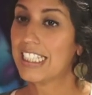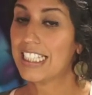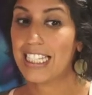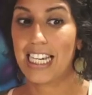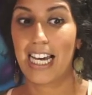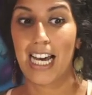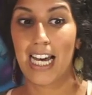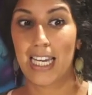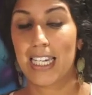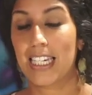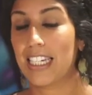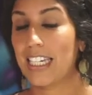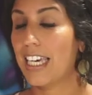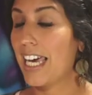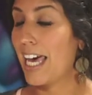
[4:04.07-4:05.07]

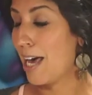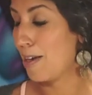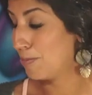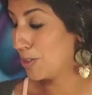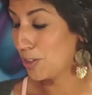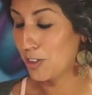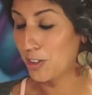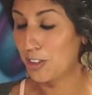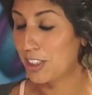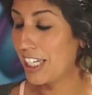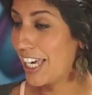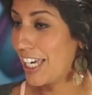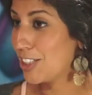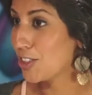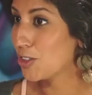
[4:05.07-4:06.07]
I absolutely
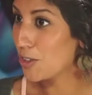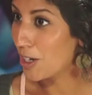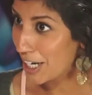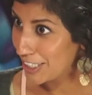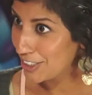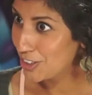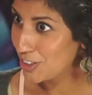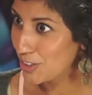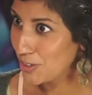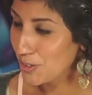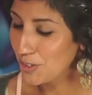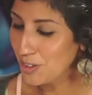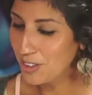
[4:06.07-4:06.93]
had tried to.